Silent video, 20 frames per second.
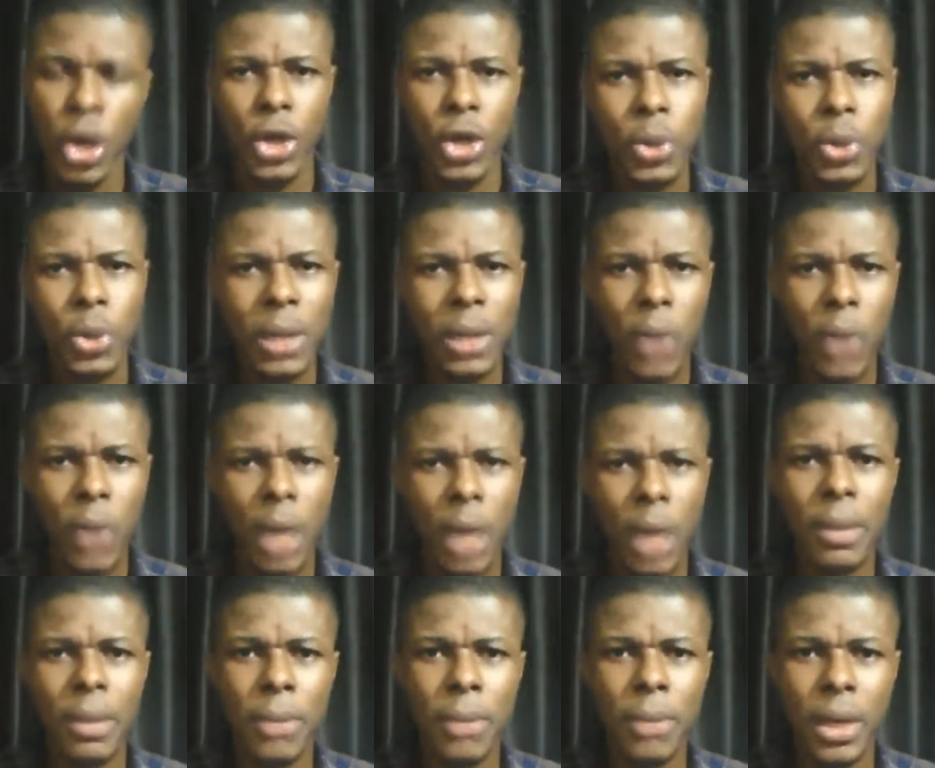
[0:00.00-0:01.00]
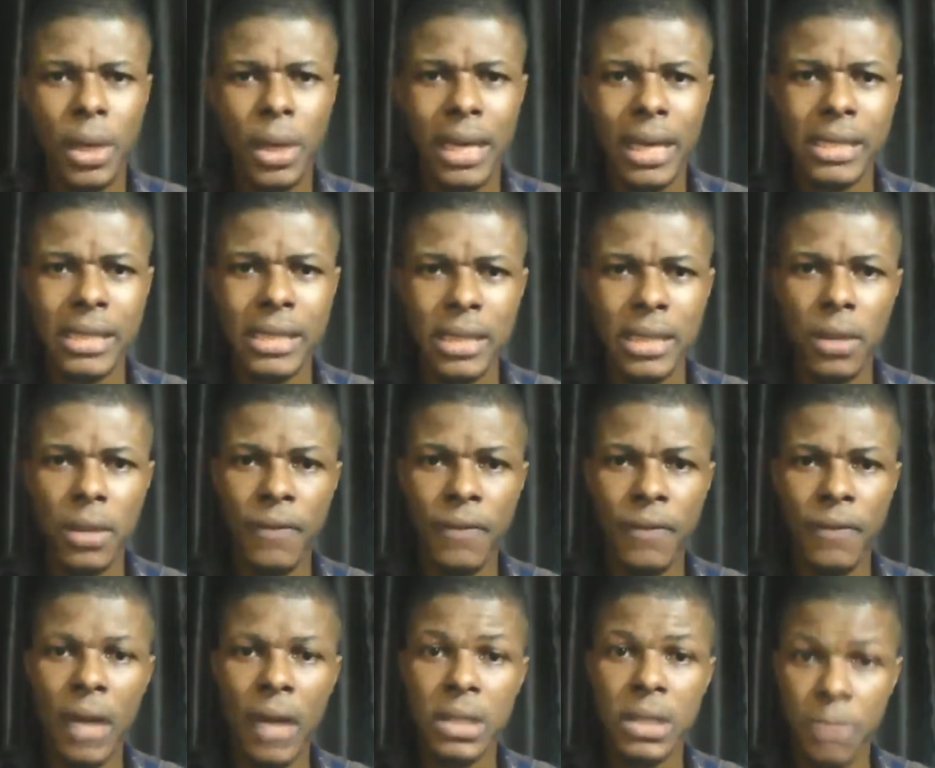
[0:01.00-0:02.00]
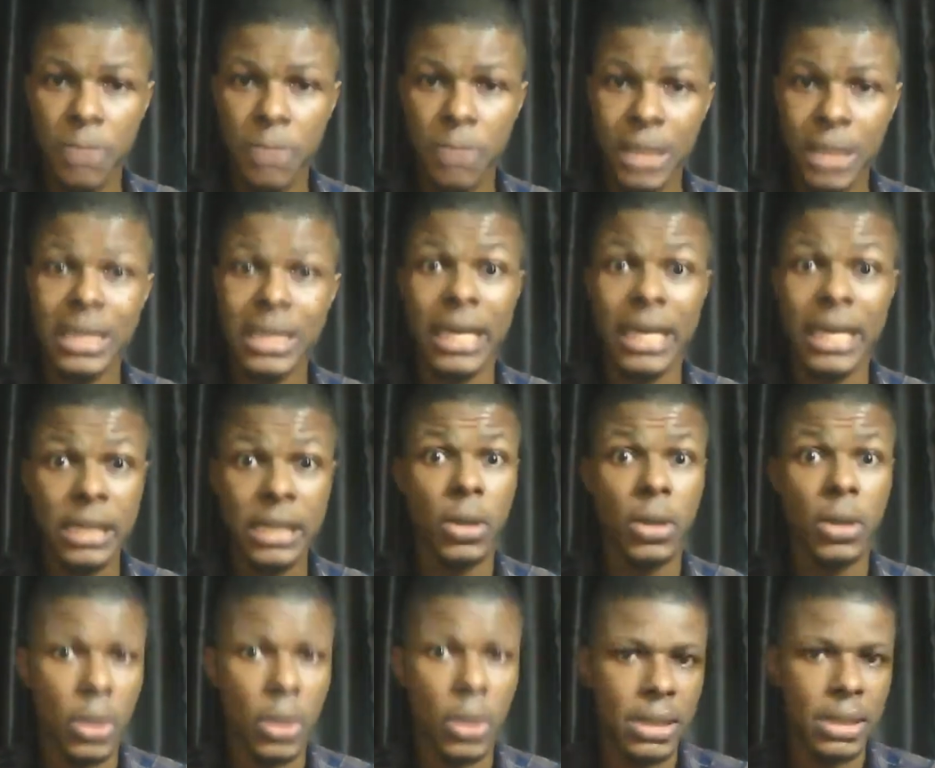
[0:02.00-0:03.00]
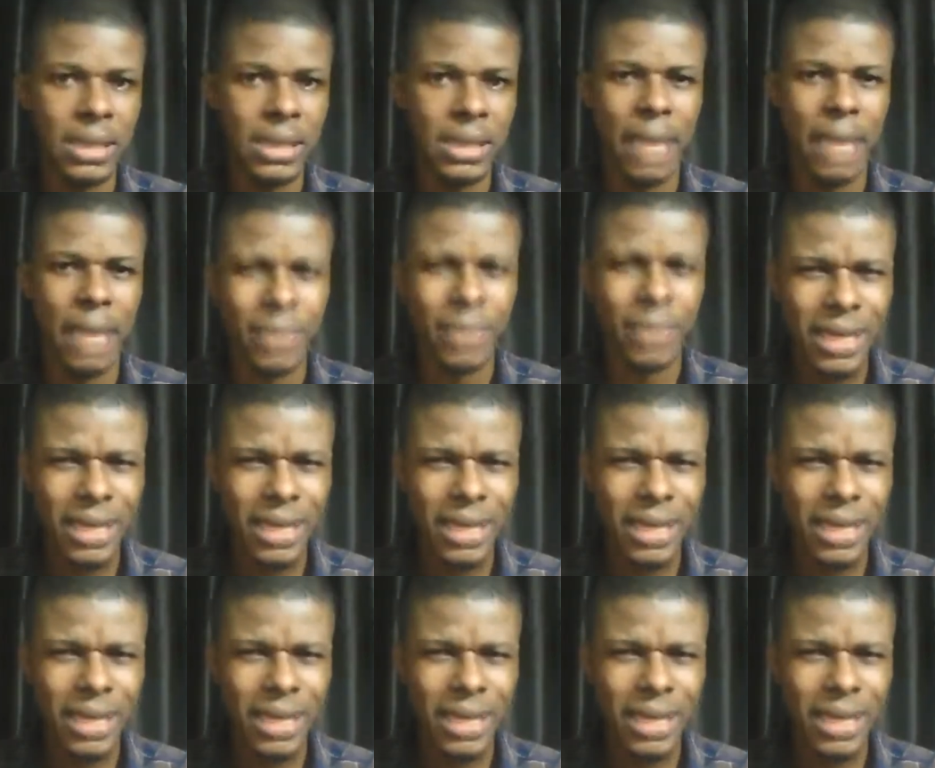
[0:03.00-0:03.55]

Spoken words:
You want to wake up in the morning and see your file spaces and it still looks the same.